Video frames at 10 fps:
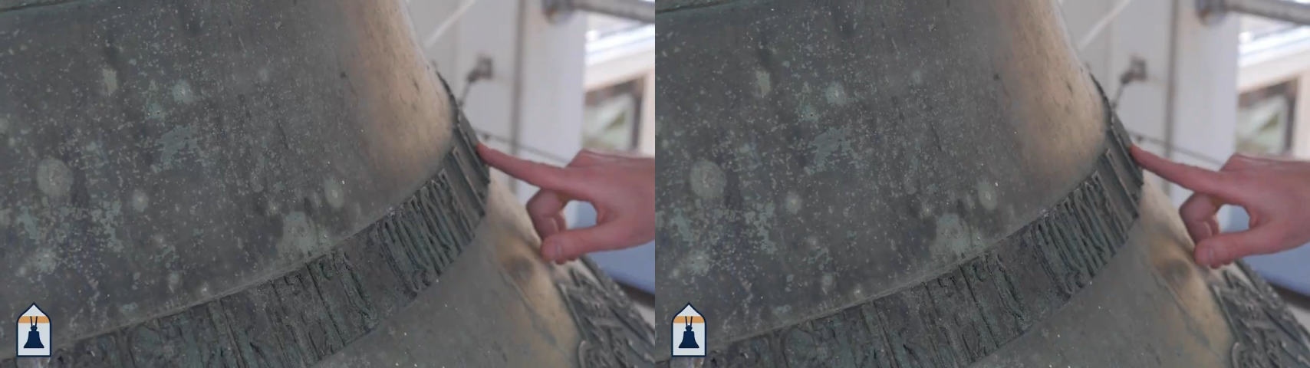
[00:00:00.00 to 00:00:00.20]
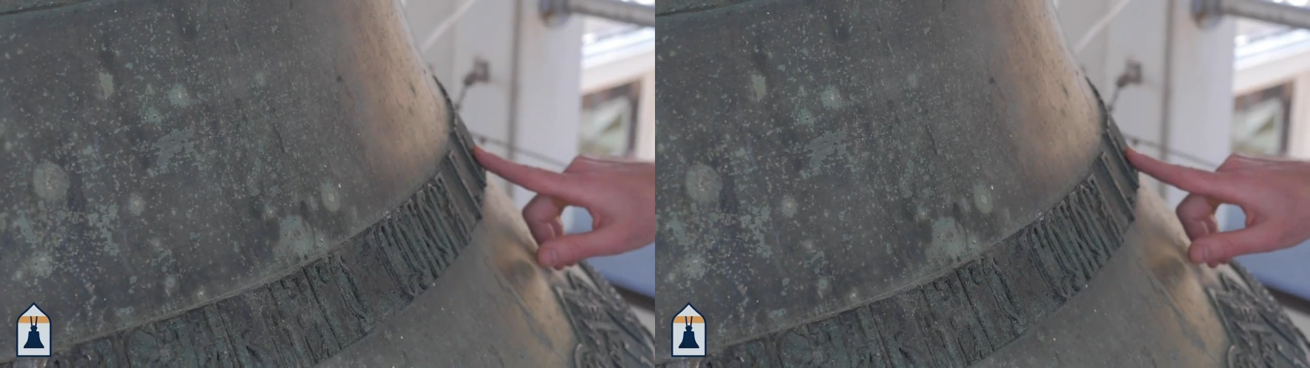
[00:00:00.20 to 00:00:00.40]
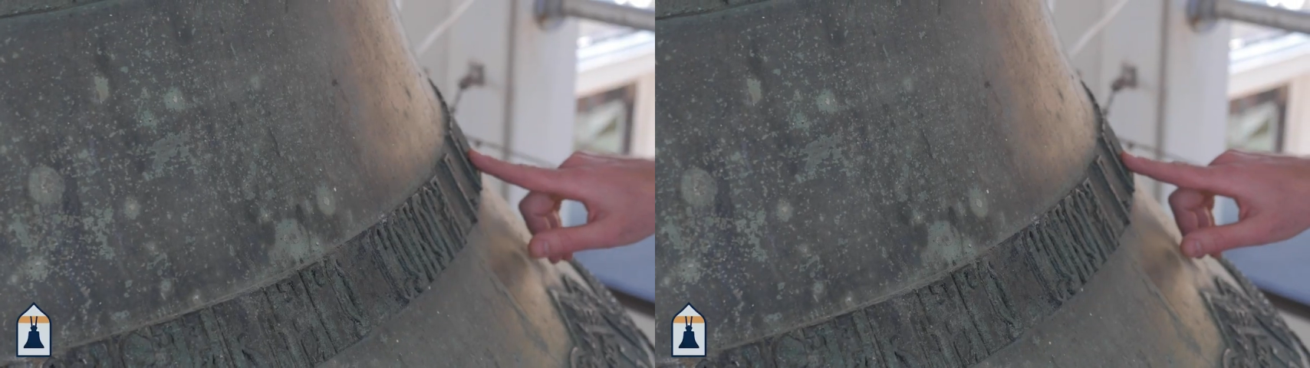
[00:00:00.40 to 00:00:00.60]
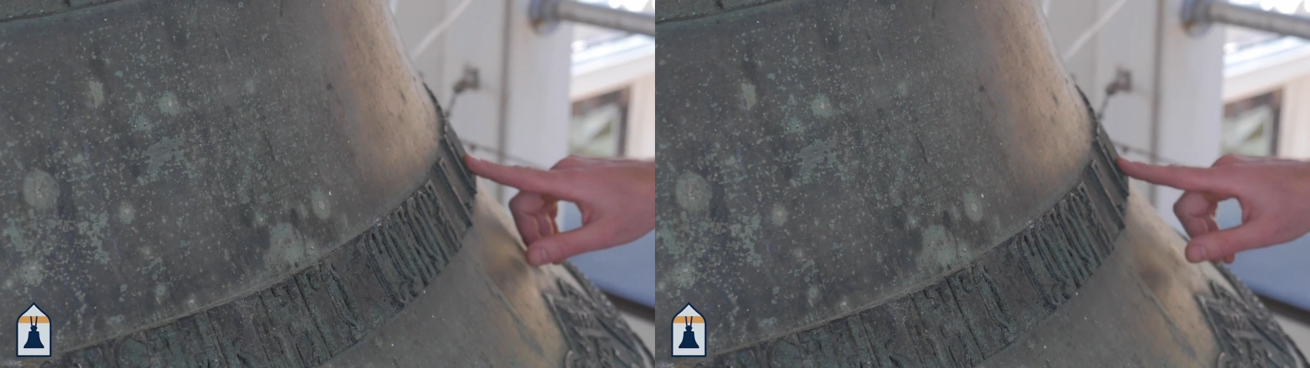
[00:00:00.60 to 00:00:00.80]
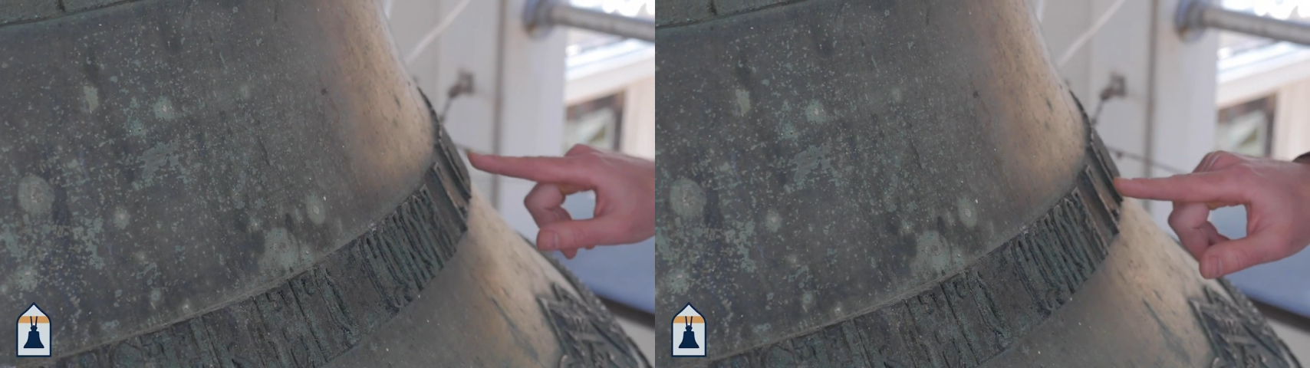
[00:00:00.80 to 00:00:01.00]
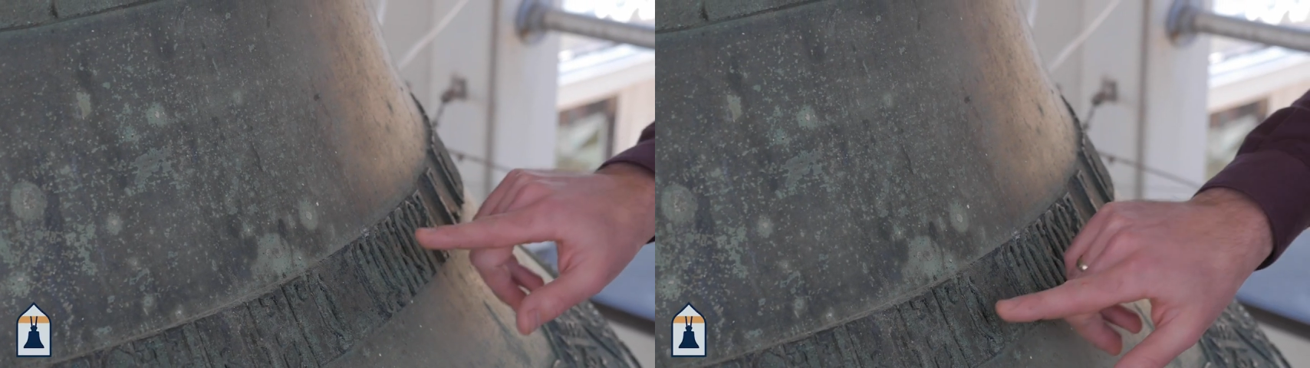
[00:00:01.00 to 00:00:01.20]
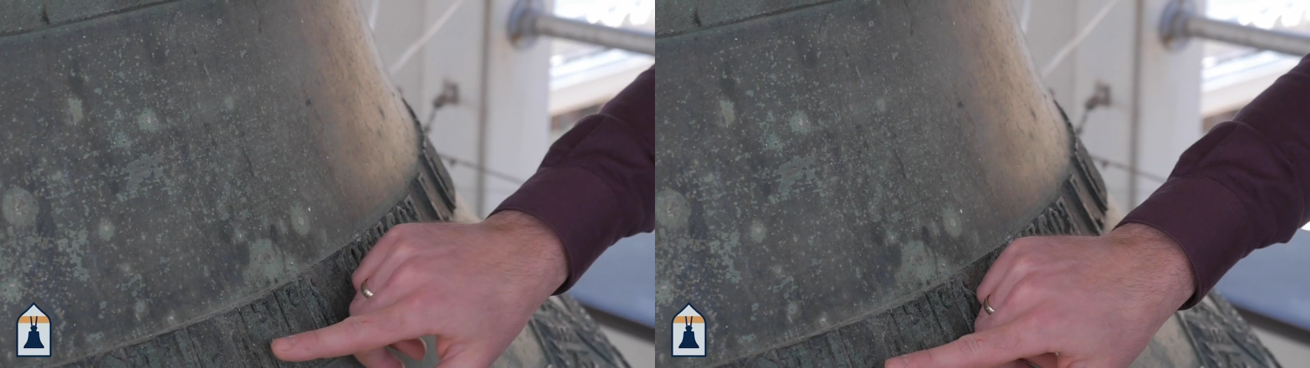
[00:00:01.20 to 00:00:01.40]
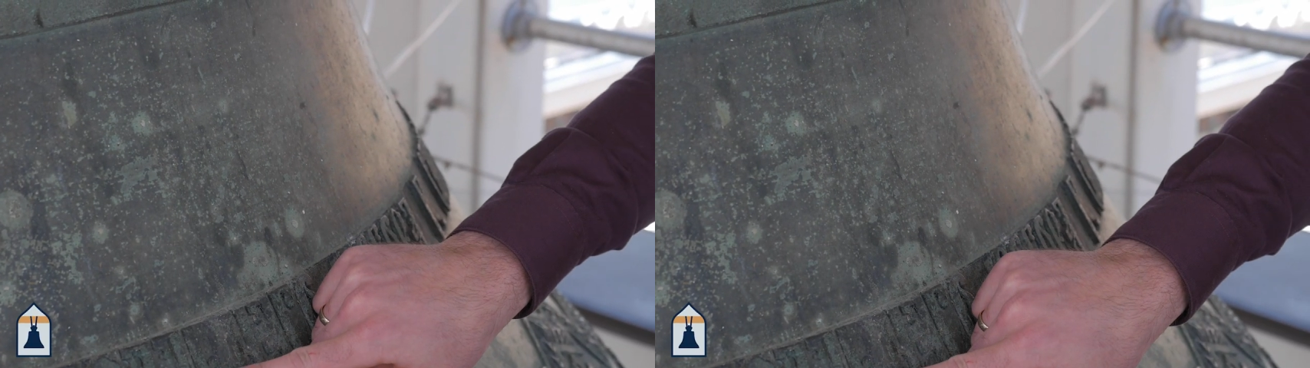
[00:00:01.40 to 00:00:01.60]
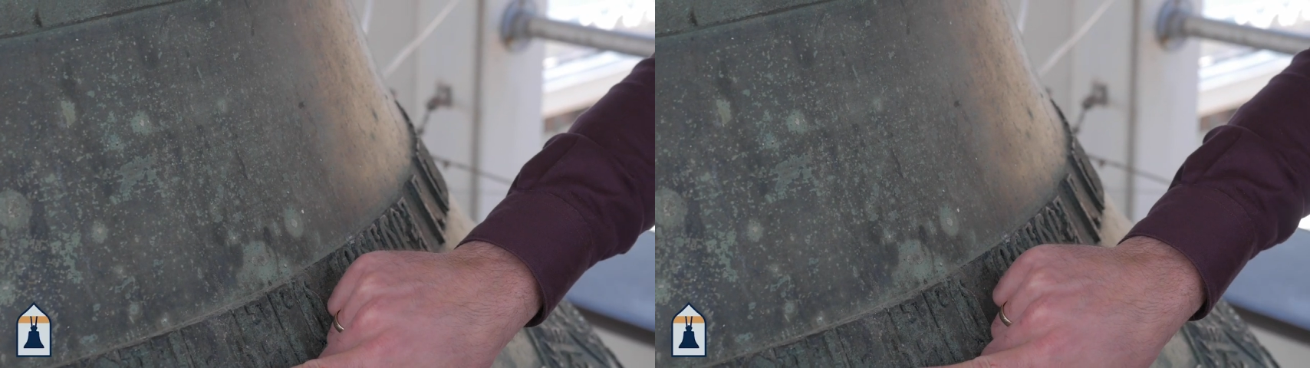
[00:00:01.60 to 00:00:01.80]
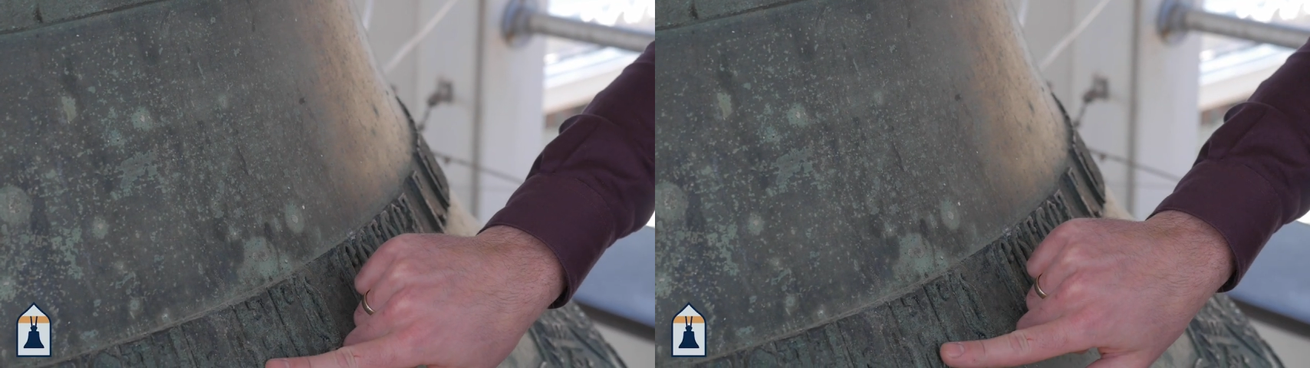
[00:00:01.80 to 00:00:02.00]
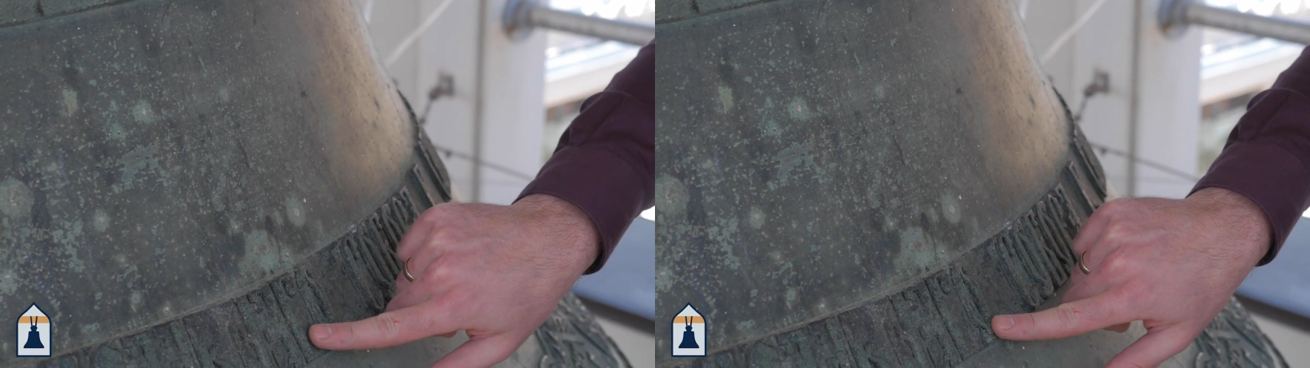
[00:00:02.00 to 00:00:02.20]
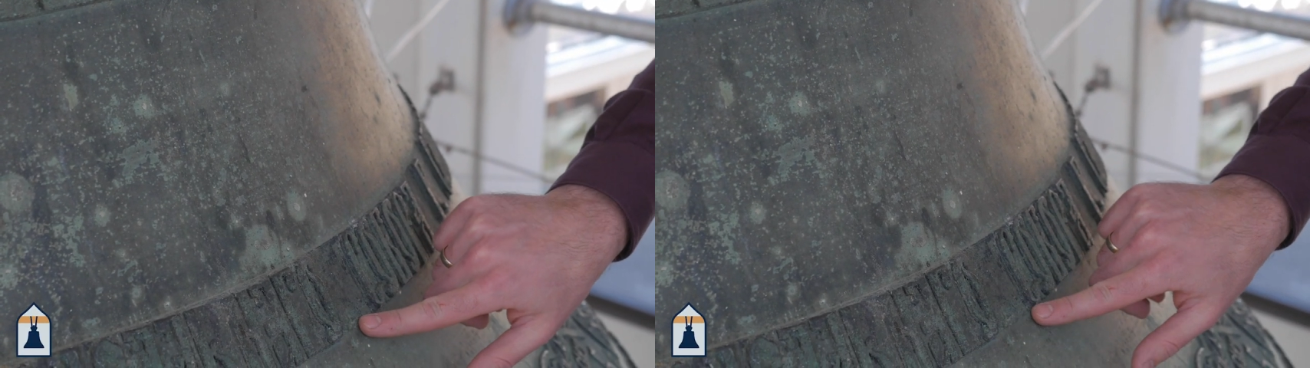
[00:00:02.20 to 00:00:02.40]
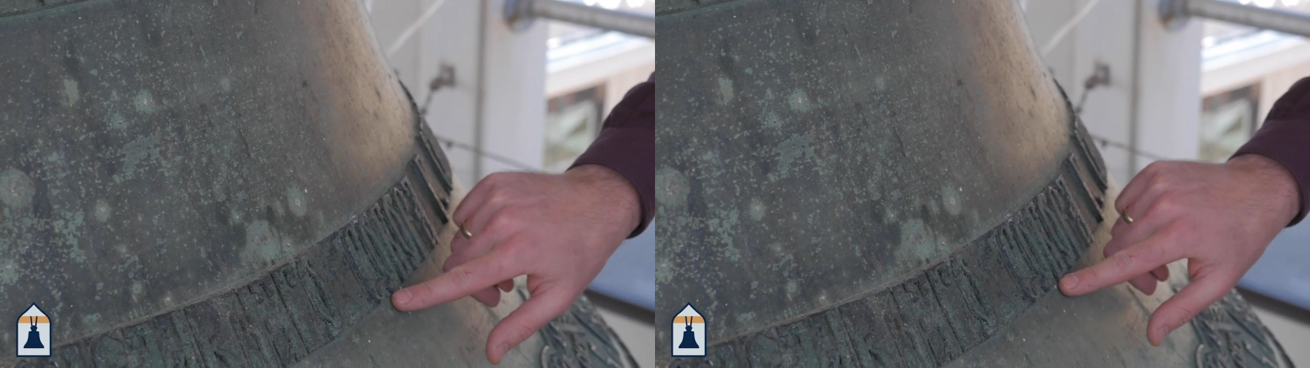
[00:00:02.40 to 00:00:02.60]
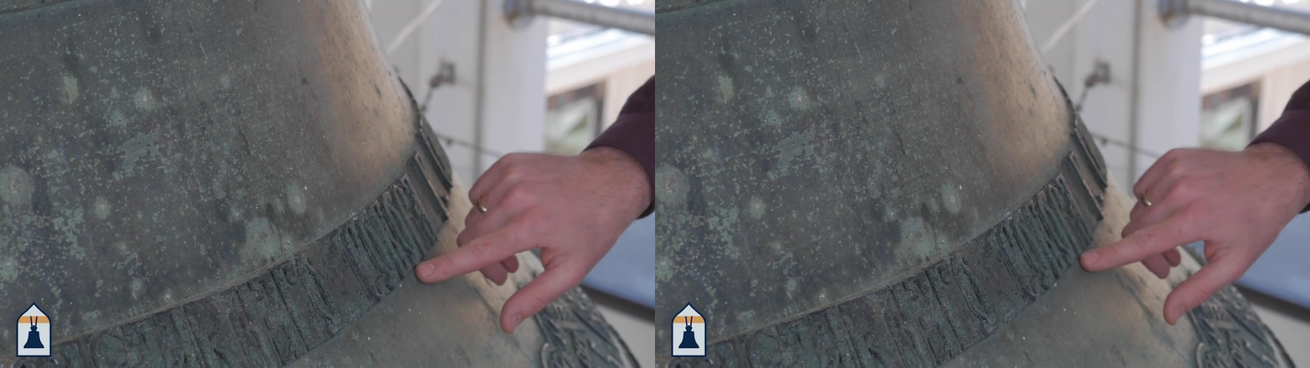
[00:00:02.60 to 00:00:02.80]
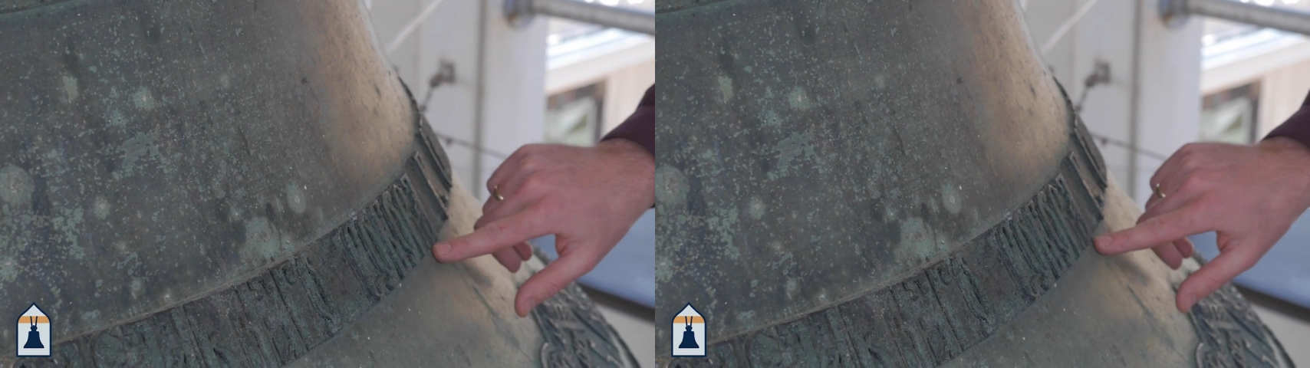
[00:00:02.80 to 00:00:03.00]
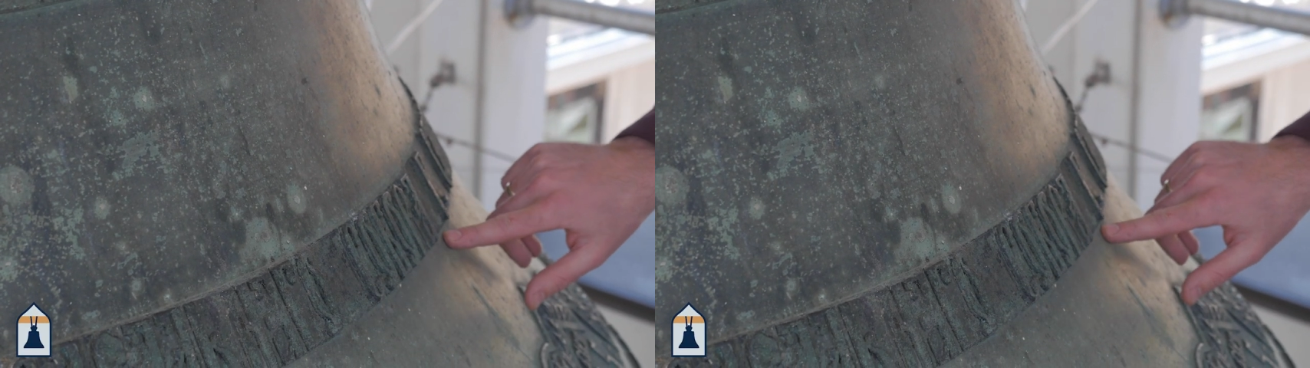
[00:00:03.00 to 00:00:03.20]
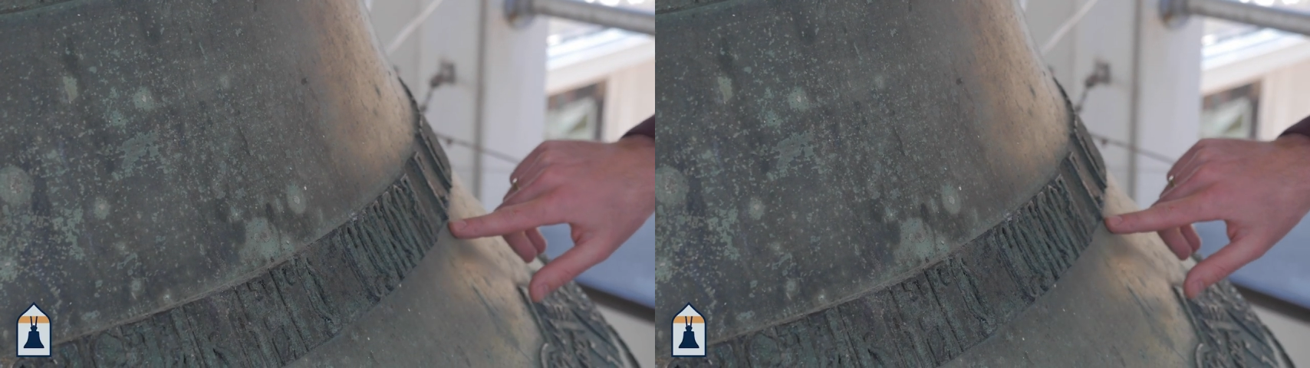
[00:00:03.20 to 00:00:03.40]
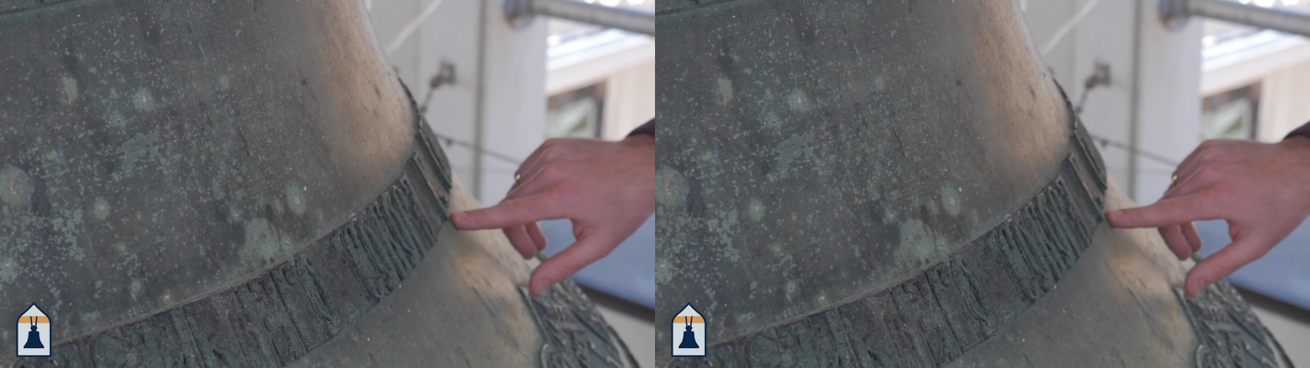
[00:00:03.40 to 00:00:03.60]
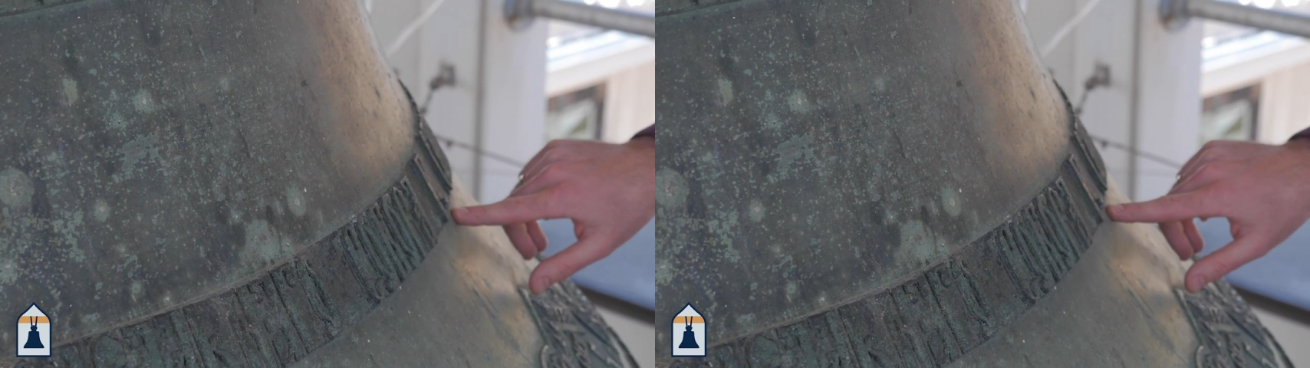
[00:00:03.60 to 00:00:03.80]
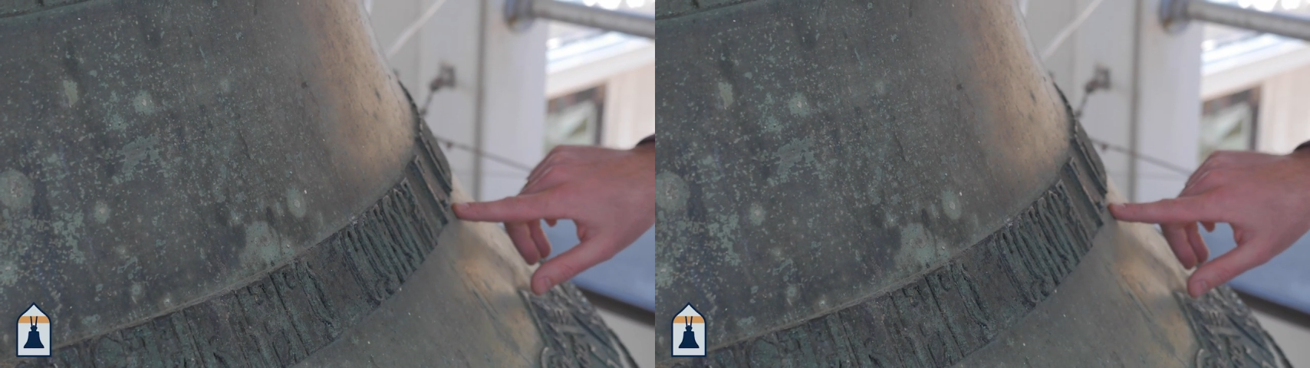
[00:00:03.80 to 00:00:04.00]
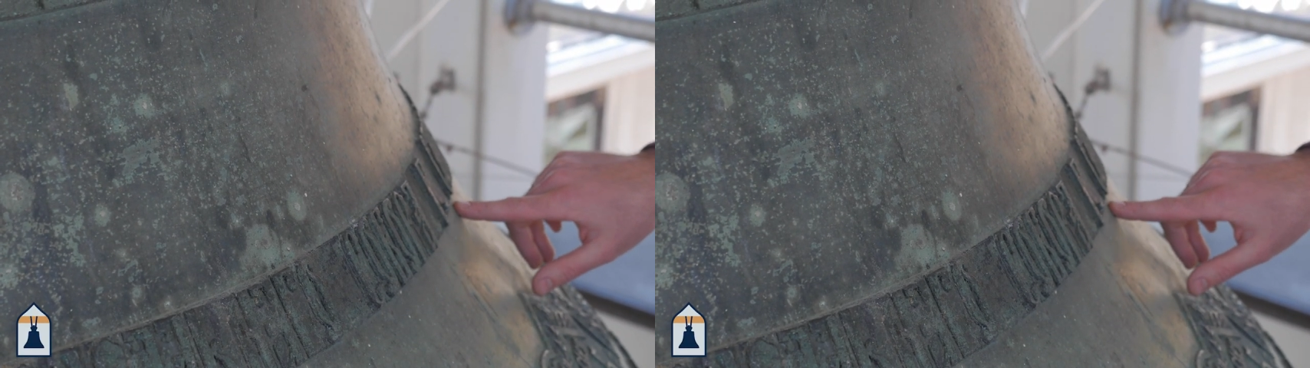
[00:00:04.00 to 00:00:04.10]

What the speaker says: No face is visible, so there are no lips to read.